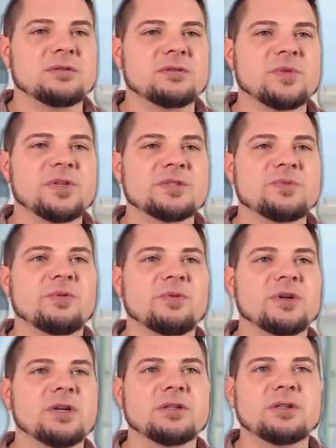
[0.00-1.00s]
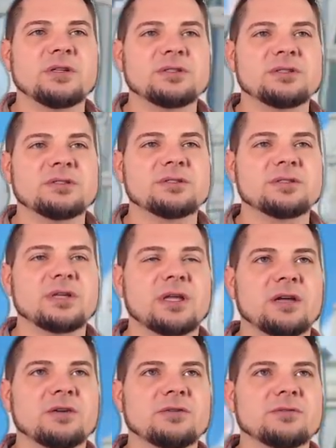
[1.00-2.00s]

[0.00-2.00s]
be disappointed in this account.